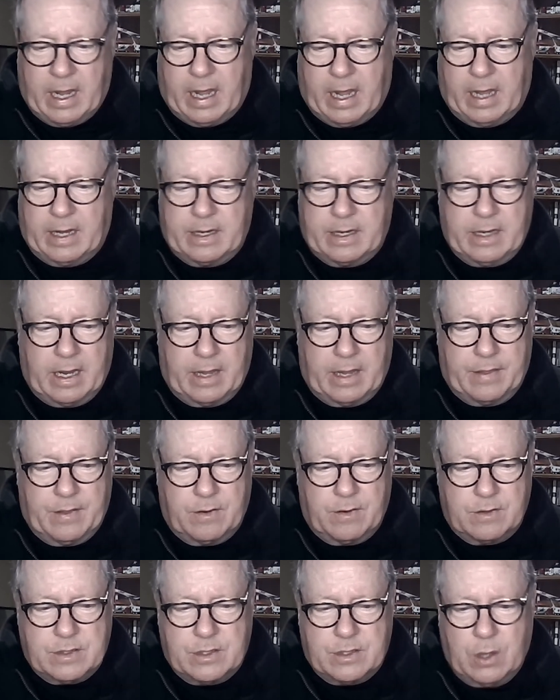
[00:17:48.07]
and, and
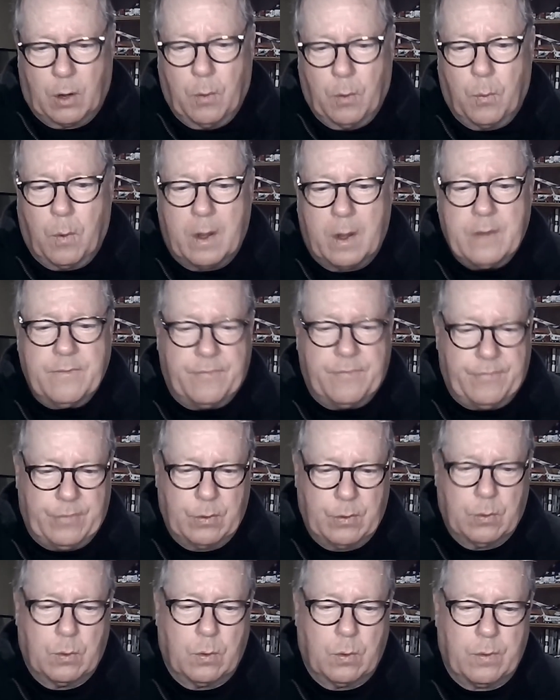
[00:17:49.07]
there's no one
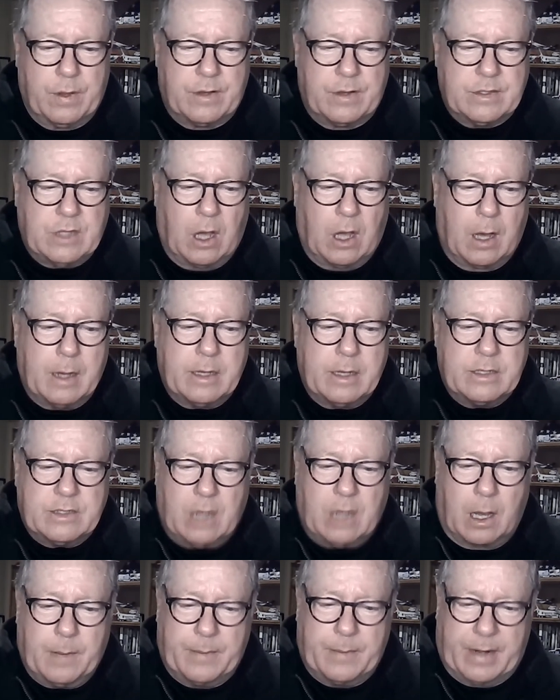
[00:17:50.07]
fuel that is going to
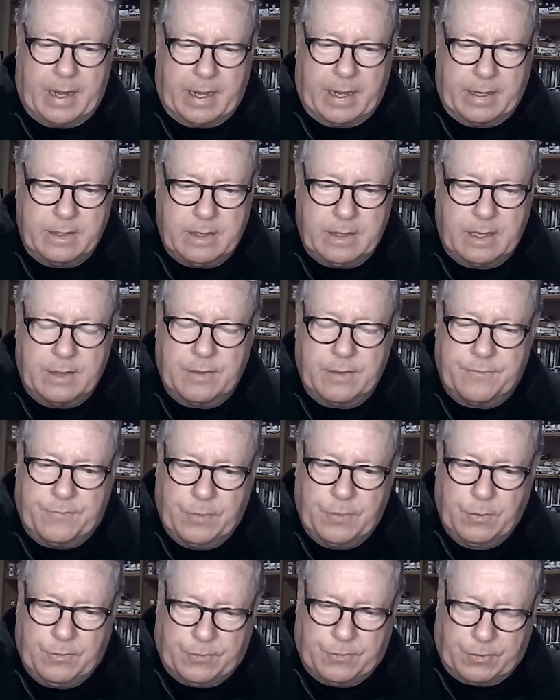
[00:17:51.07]
dominate in the
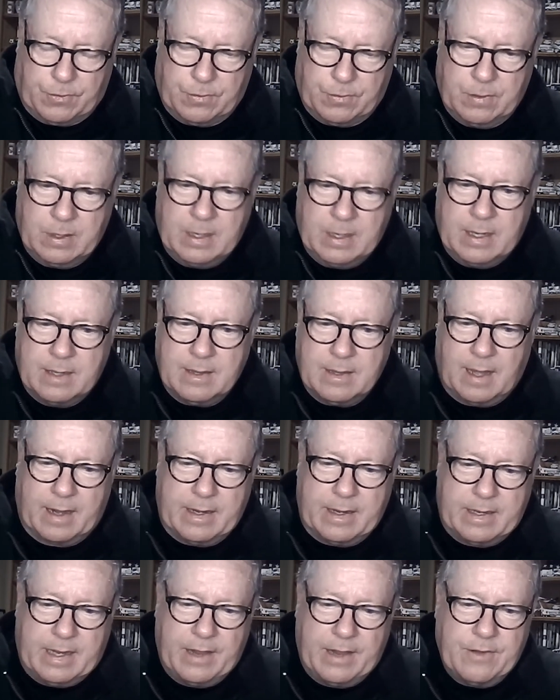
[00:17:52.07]
future
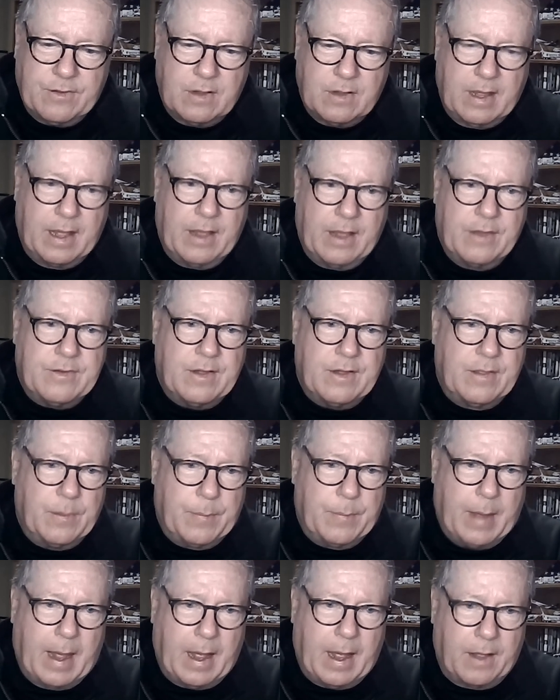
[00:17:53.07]
like diesel has in the
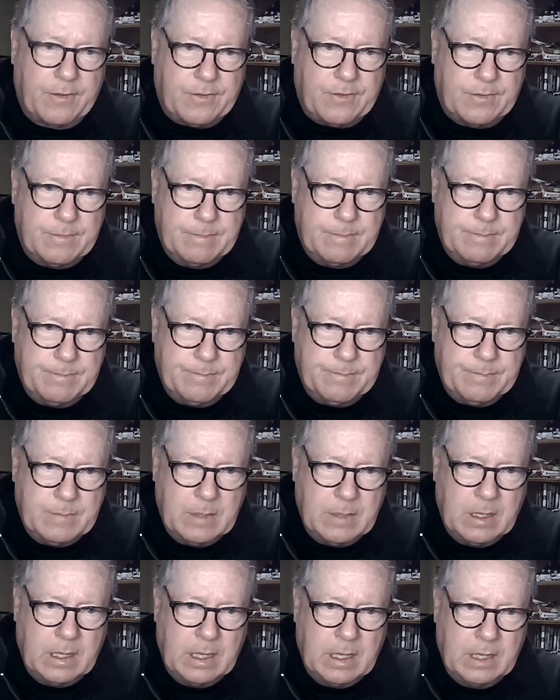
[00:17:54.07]
past.
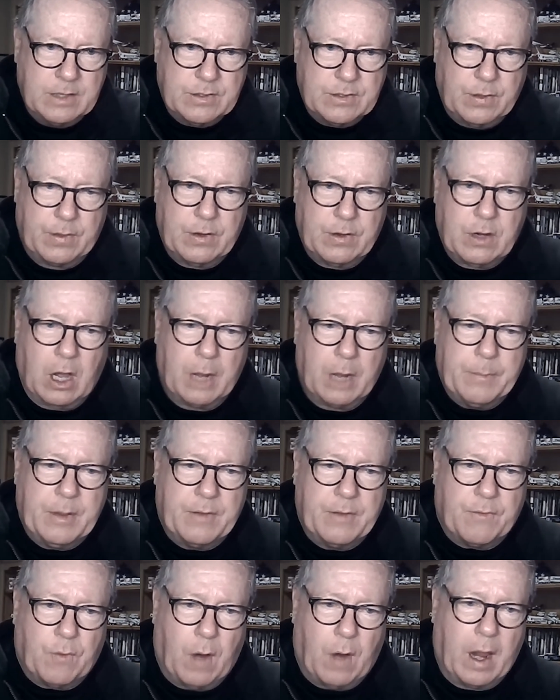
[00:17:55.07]
So there are going to
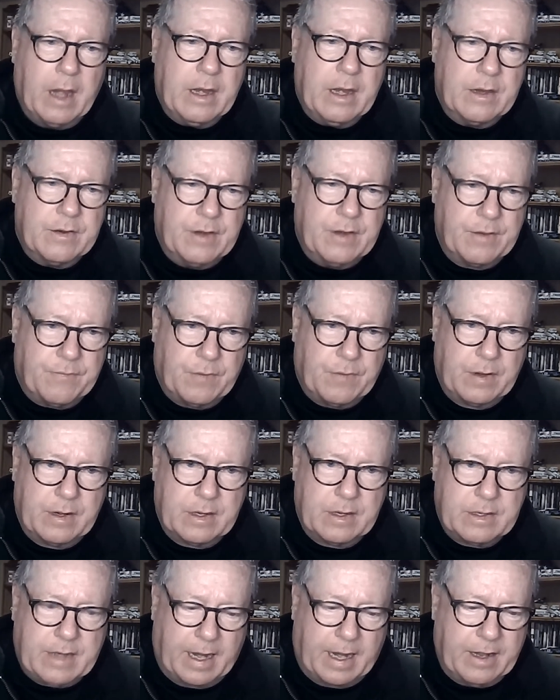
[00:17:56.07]
be a variety of different
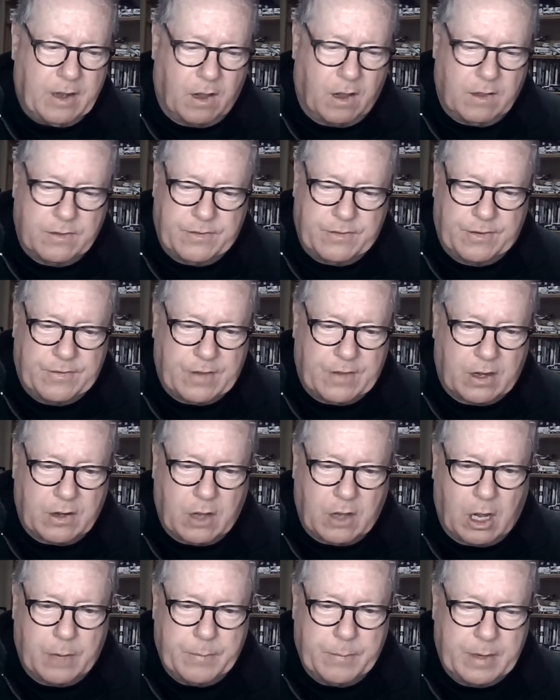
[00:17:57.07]
technologies that
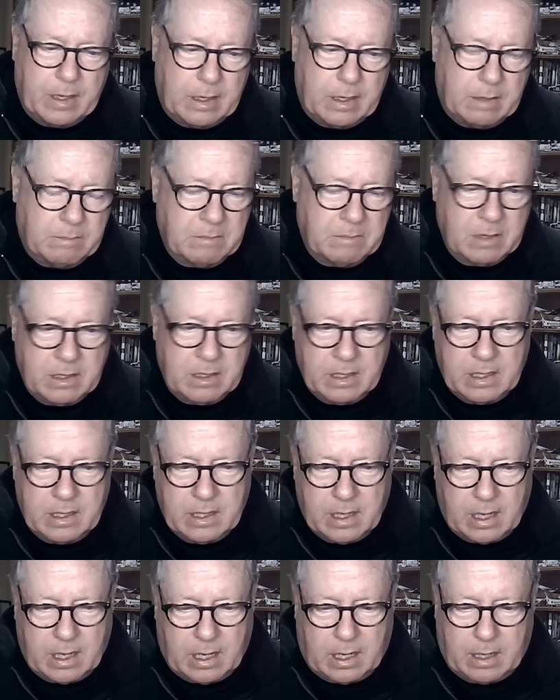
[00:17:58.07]
are going to be,
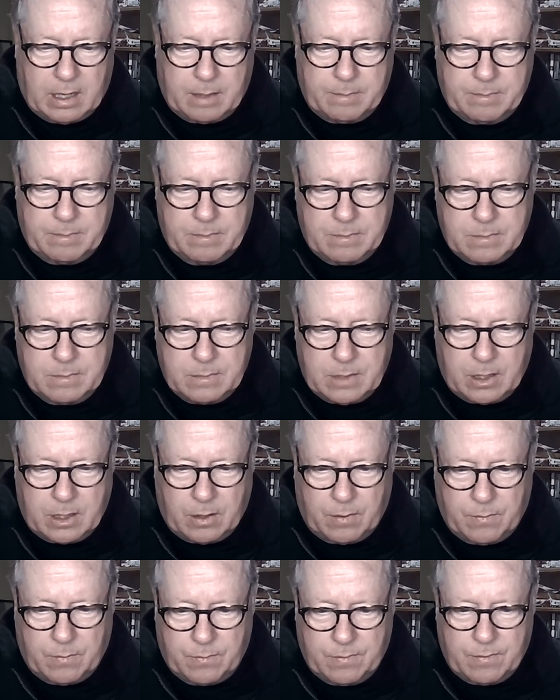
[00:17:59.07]
um, you
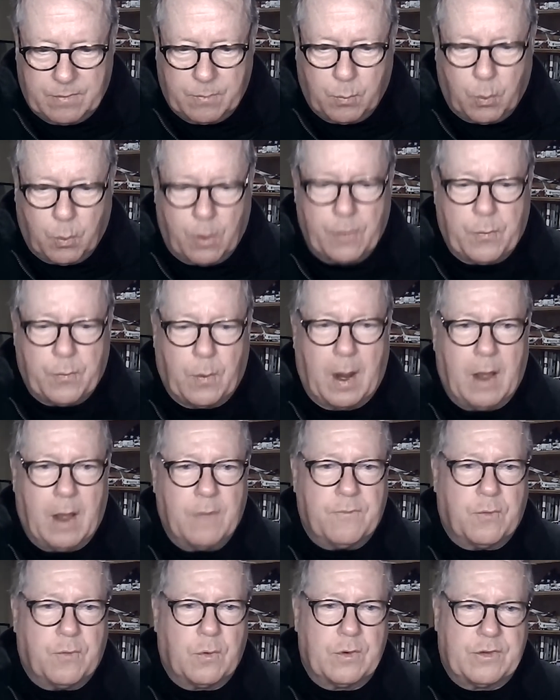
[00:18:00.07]
know,
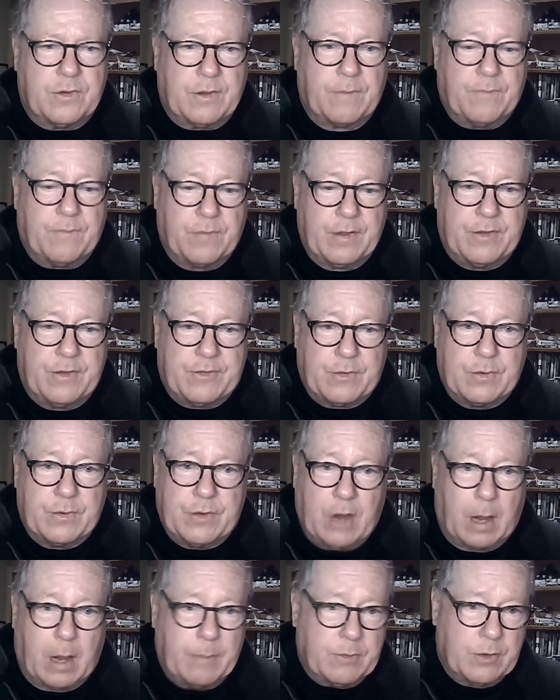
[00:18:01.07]
worthwhile for sub fleets to
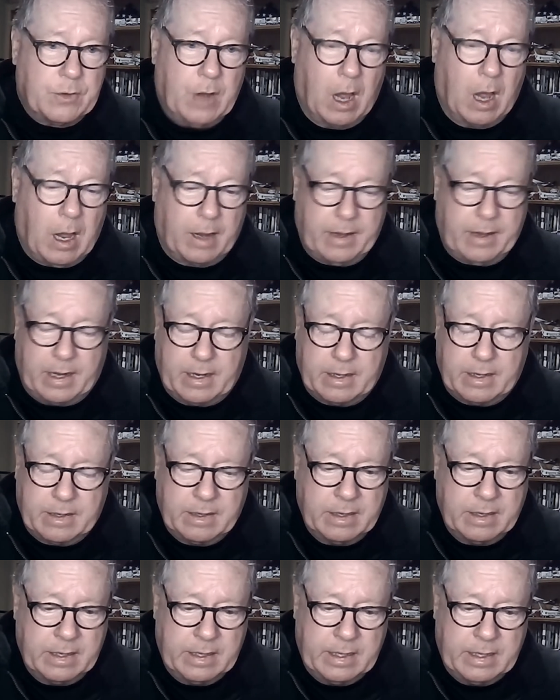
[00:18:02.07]
adopt or not. And
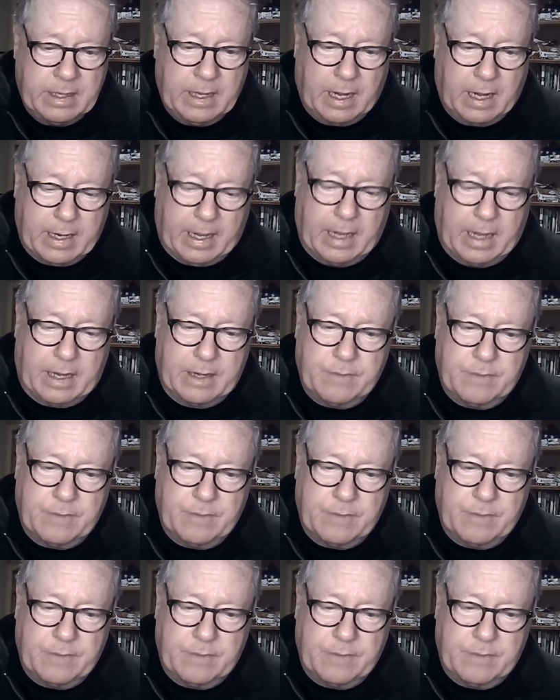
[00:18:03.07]
again,